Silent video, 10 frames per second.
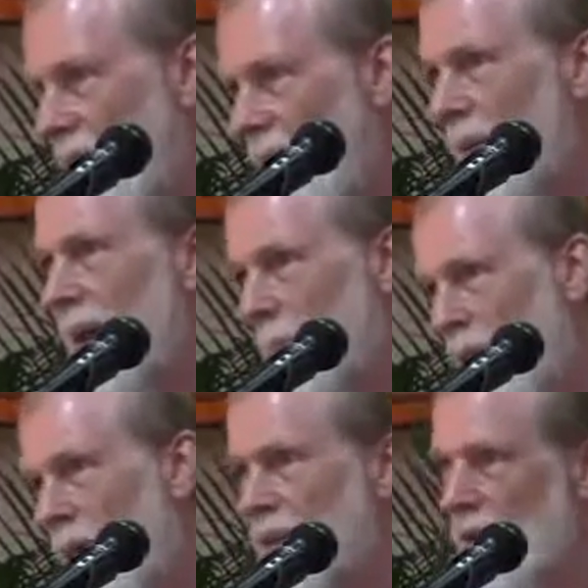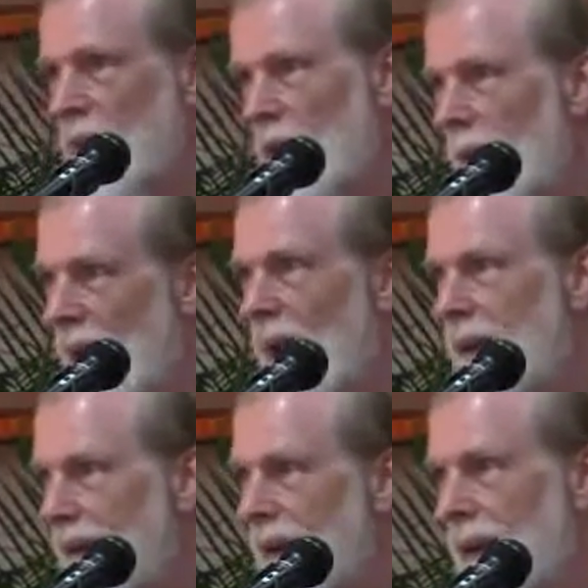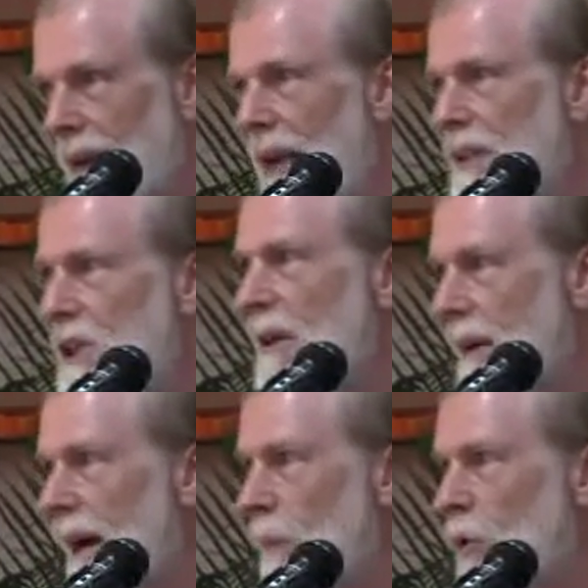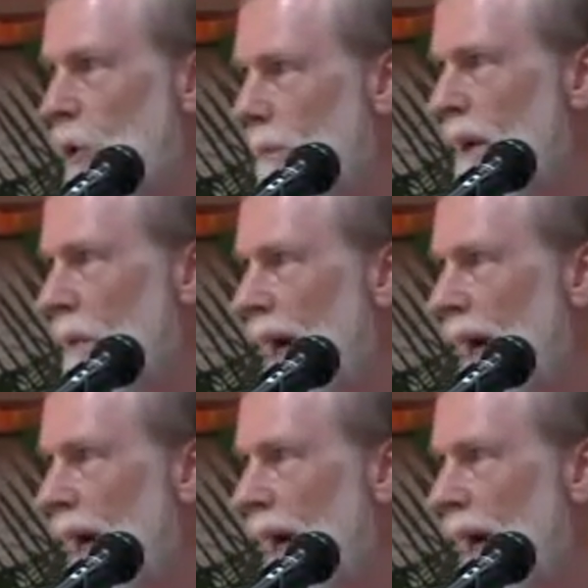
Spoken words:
only parts of humanity in ancient times could be